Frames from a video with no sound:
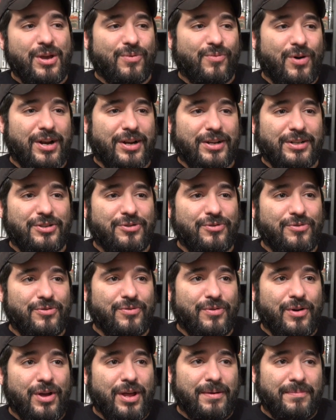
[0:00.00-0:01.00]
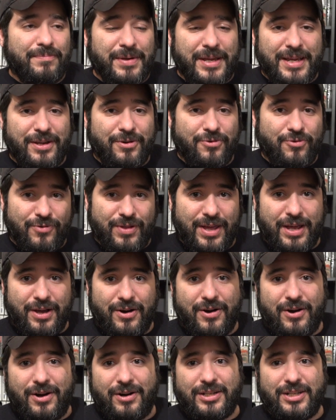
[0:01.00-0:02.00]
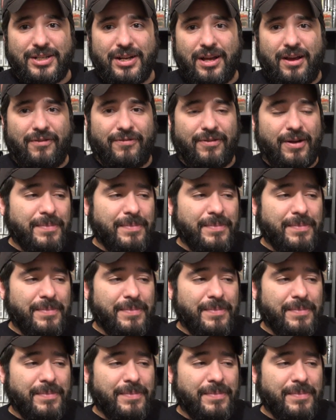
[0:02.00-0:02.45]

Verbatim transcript: wanting to be who they are and stuff.